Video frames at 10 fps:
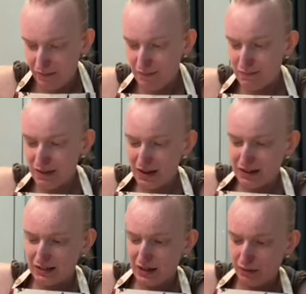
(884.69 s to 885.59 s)

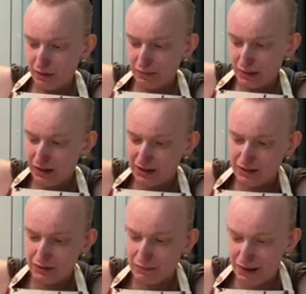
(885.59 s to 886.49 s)
mix it up a
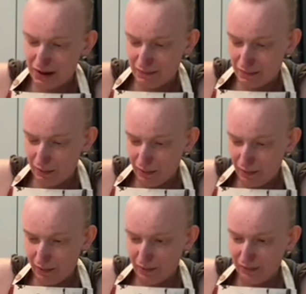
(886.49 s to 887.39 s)
little bit
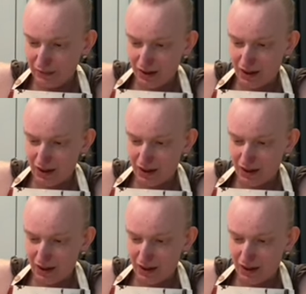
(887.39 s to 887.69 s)
more,